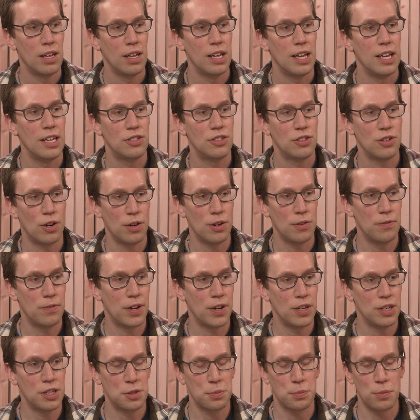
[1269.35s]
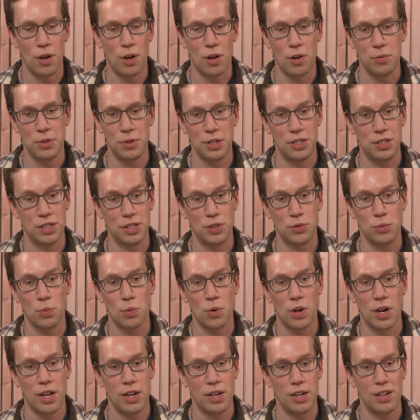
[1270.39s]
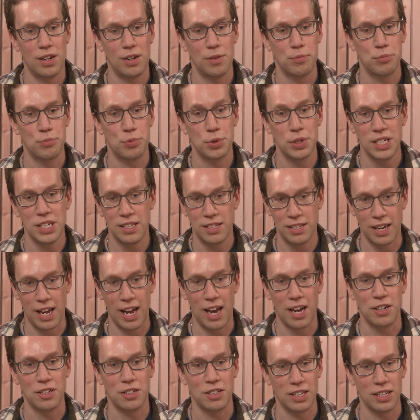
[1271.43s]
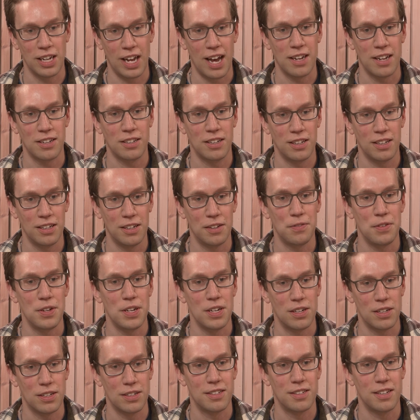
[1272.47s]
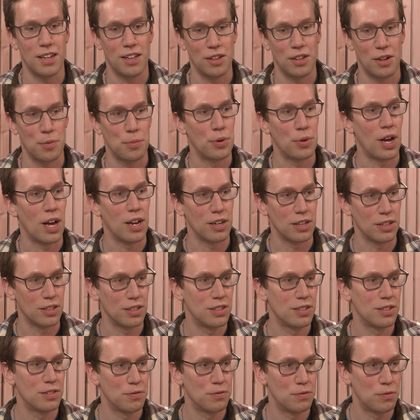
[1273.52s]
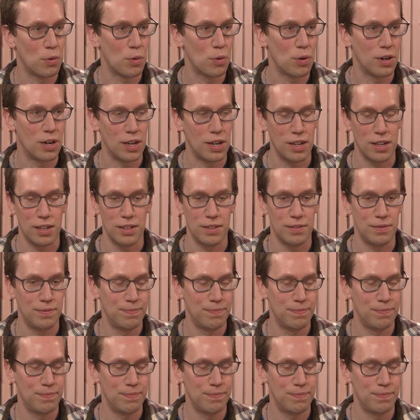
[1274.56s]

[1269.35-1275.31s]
It started very small with just one priest actually asking if he could sell our products for a,